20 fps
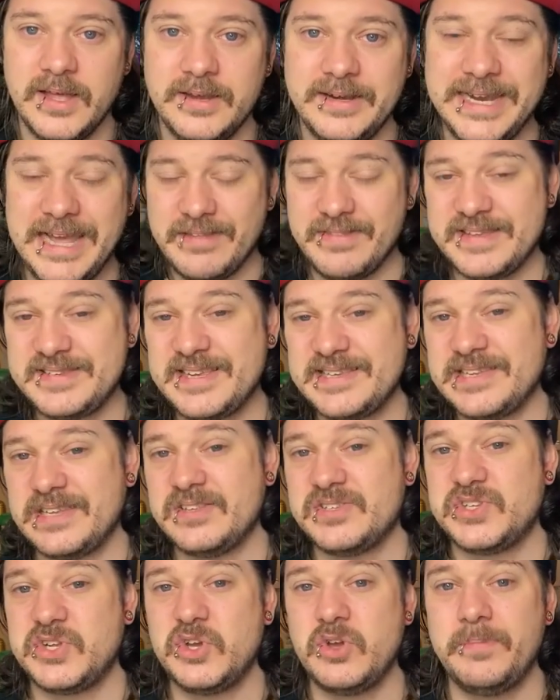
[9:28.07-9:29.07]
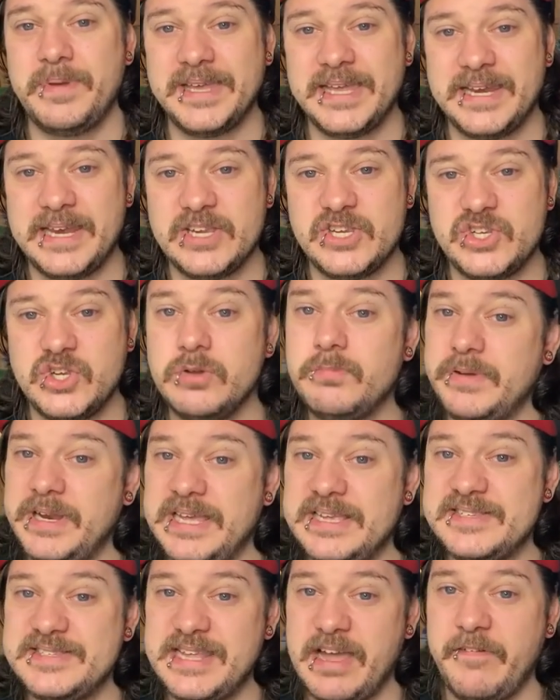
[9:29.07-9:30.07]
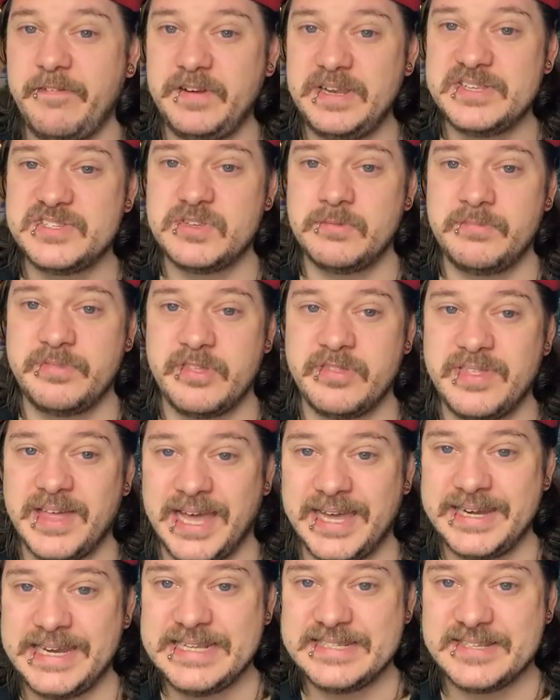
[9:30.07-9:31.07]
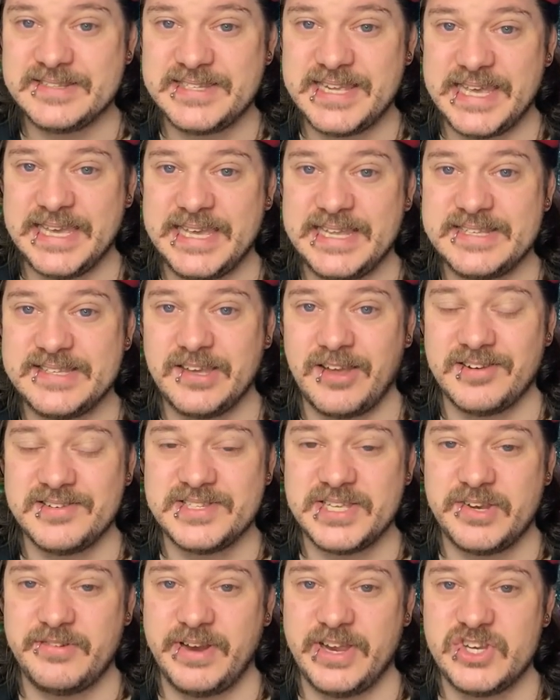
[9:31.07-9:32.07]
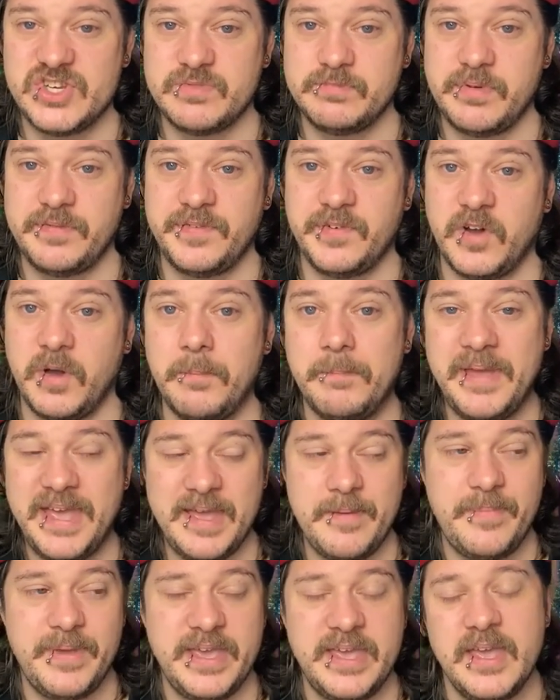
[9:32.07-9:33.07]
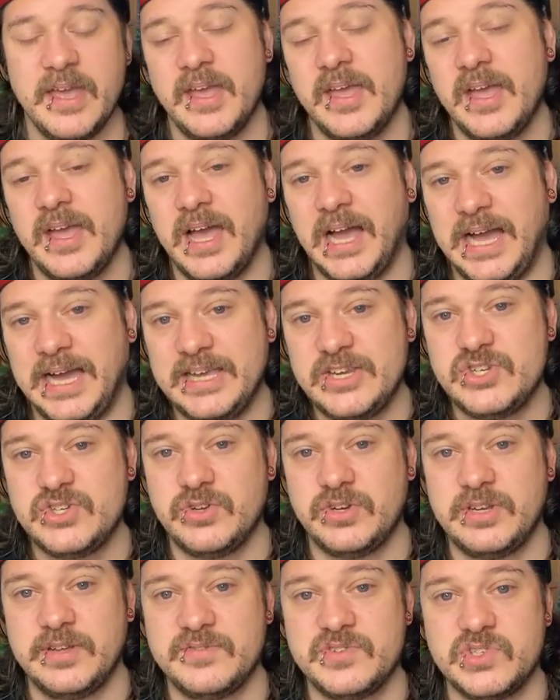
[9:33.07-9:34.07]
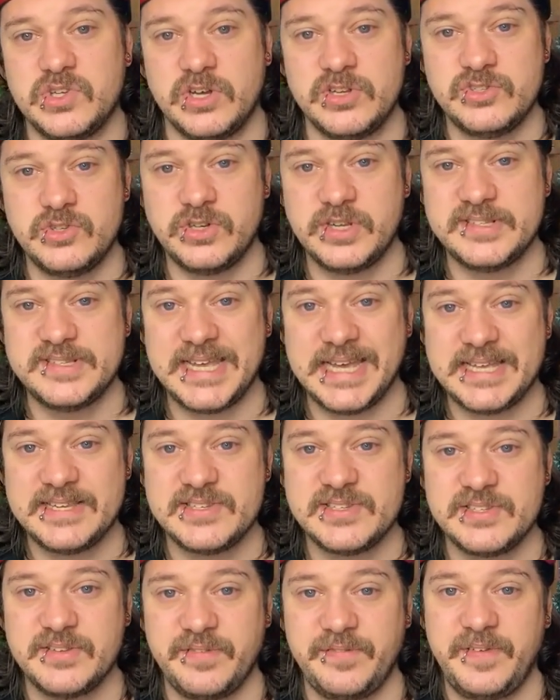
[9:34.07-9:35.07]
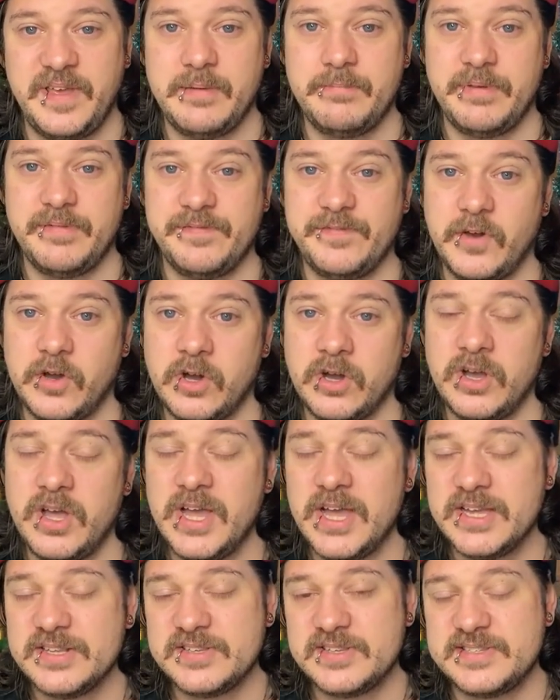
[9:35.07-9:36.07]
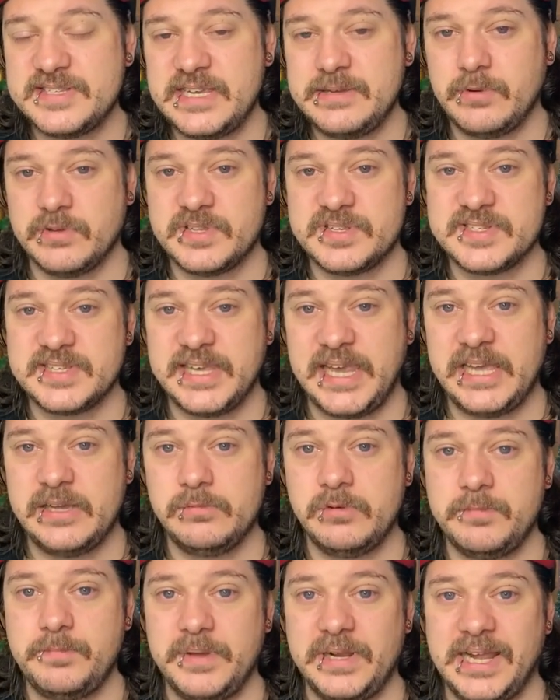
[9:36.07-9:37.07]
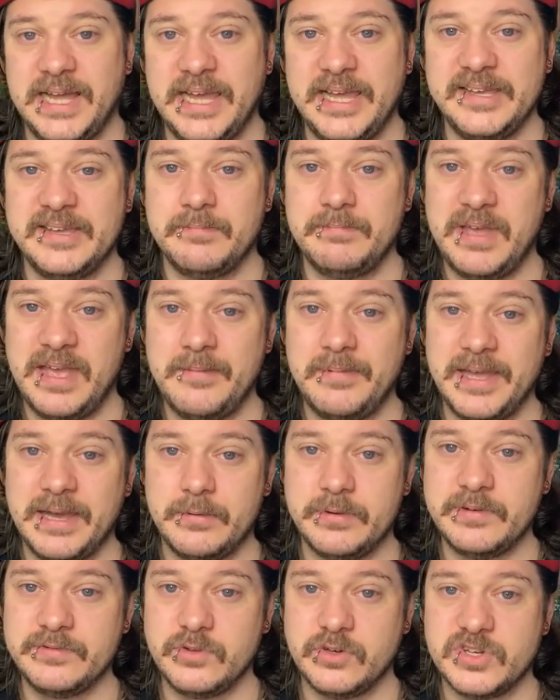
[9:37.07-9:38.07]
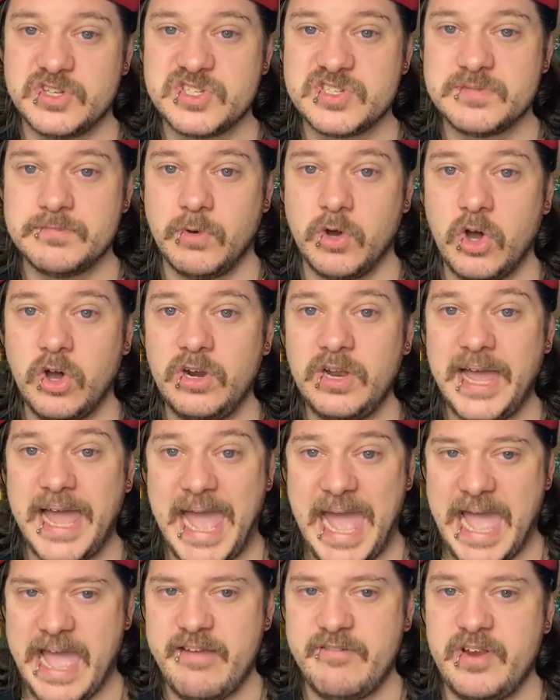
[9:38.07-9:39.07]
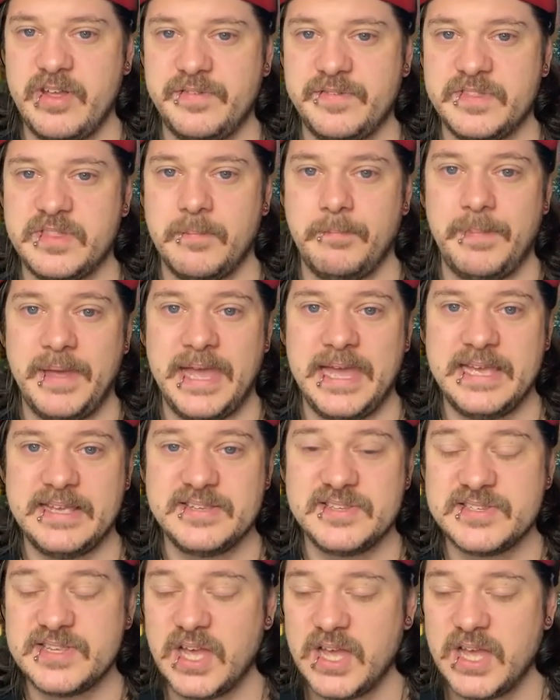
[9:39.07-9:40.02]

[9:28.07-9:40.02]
Now, this isn't too big an issue, but it is definitely something that I need to take into consideration before. Maybe I should have sort of done a test fit before to see what the scale would be like. Maybe I would have done a smaller area for the base.